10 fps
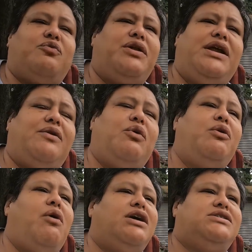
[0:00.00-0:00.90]
We did. Oh we
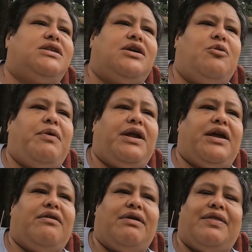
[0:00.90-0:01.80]
watch a little bit
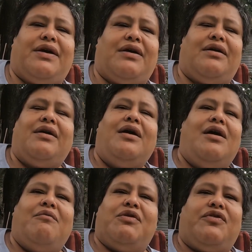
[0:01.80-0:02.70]
here and there,
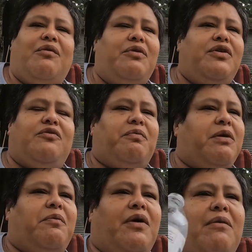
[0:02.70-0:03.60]
but some of these
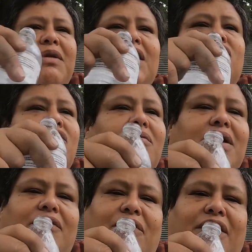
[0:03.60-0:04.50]
people, I'm like,
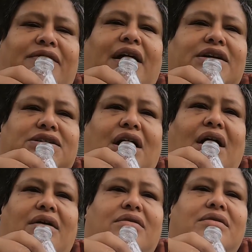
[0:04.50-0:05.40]
someone raised that
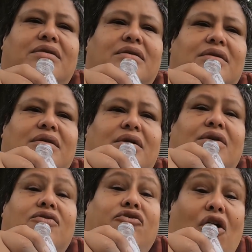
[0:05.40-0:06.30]
child. Yeah.
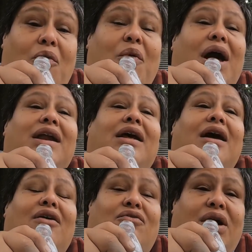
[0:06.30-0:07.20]
Someone
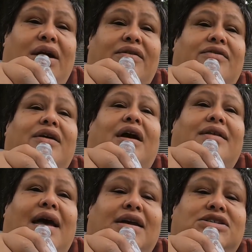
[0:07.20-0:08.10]
raised
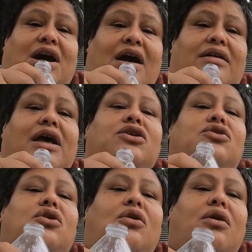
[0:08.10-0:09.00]
that child, and you
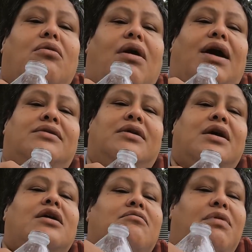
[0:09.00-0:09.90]
know who it was?
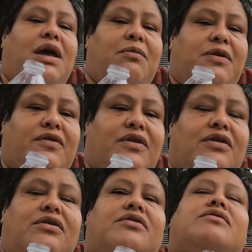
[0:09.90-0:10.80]

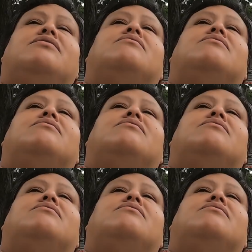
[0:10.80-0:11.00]
Babysitters.